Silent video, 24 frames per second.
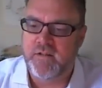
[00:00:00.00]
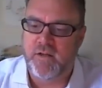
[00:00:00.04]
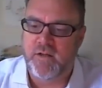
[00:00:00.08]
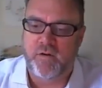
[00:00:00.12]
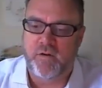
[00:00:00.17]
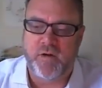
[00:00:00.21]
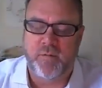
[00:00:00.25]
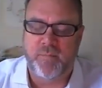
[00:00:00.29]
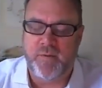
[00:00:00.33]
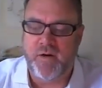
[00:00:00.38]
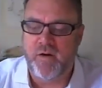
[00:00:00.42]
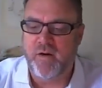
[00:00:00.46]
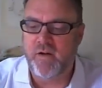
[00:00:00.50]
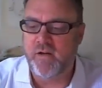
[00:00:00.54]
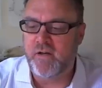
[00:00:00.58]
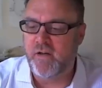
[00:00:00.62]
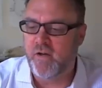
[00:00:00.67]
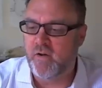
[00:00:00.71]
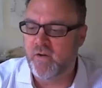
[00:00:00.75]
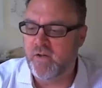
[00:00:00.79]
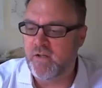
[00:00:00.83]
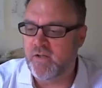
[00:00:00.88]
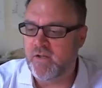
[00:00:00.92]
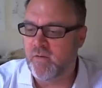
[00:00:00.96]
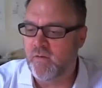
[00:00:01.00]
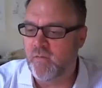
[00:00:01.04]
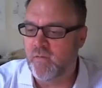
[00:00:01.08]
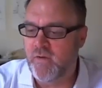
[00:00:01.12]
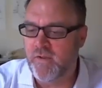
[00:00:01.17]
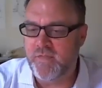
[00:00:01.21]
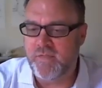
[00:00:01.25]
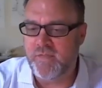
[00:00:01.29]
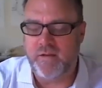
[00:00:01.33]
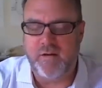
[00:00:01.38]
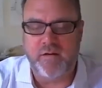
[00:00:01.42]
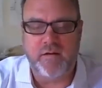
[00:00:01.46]
comparing Nokia
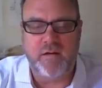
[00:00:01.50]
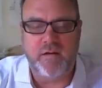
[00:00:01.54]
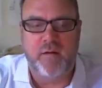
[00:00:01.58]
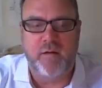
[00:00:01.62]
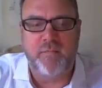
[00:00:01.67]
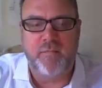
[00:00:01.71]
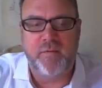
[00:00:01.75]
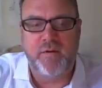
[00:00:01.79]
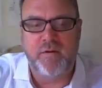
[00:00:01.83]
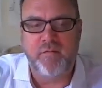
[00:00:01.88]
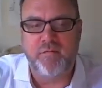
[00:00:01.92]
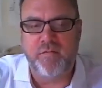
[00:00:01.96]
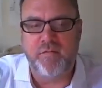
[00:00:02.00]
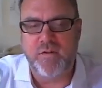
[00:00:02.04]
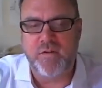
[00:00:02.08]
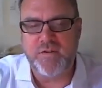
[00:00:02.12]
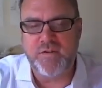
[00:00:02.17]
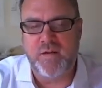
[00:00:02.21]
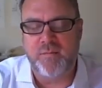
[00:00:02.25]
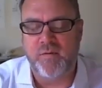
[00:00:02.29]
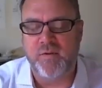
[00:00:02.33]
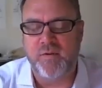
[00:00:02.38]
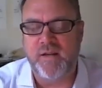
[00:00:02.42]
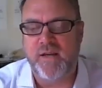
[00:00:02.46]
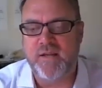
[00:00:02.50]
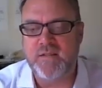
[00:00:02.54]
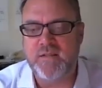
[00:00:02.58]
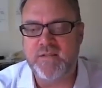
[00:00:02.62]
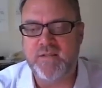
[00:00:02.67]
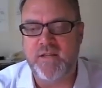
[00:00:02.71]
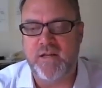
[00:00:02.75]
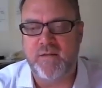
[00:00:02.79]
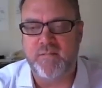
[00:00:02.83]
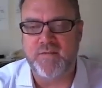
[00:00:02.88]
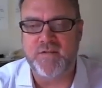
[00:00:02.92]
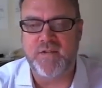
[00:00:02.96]
with a company, for example, like
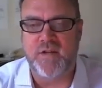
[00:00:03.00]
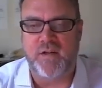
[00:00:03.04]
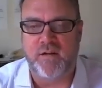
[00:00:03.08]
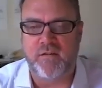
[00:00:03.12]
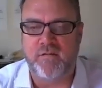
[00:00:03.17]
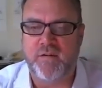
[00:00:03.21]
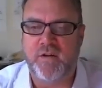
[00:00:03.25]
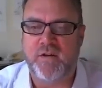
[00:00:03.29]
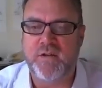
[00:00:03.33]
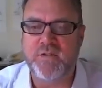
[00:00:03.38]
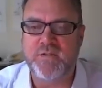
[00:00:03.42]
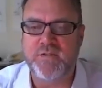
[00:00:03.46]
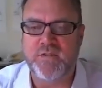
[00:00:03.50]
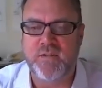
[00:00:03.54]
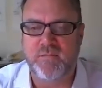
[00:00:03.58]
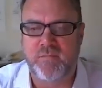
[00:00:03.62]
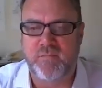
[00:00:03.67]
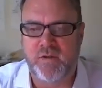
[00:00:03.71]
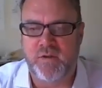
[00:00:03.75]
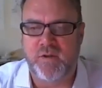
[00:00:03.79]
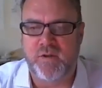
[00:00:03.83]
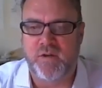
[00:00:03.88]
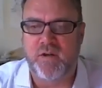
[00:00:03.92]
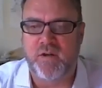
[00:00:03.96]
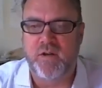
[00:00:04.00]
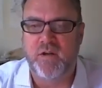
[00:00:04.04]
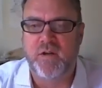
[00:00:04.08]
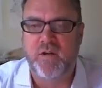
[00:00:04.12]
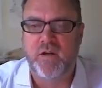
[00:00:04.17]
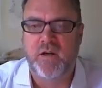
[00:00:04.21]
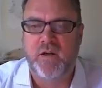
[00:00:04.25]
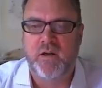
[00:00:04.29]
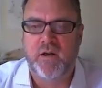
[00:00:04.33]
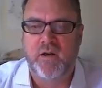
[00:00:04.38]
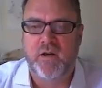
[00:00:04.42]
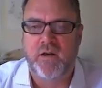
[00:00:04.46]
Samsung, very similar
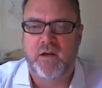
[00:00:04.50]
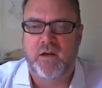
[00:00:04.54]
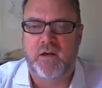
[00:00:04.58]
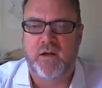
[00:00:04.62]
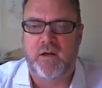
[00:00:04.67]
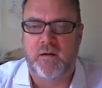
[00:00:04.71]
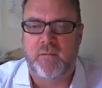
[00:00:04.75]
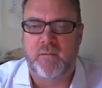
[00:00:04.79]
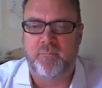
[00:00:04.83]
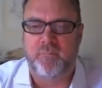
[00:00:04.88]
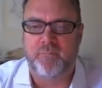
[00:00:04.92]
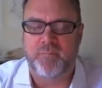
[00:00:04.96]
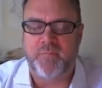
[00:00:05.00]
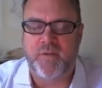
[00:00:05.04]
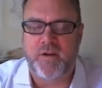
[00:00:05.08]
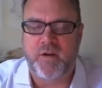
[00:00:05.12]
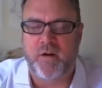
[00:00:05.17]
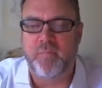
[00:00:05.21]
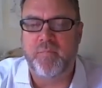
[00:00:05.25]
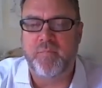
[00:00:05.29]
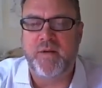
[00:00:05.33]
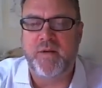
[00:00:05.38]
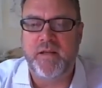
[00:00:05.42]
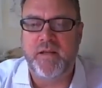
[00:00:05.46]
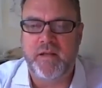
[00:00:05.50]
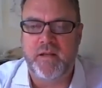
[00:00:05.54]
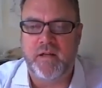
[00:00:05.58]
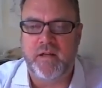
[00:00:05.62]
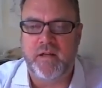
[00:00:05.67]
company in